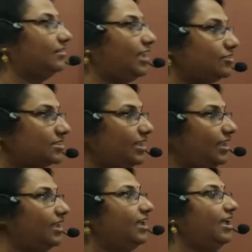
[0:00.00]
Can you
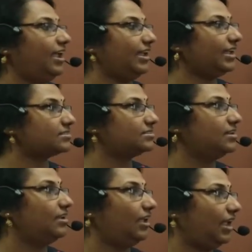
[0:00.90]
see?
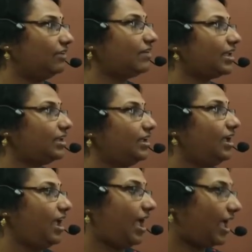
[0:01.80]
AX, AY
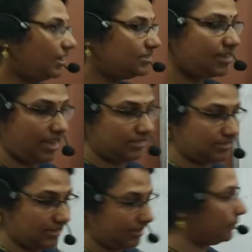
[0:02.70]
and AZ.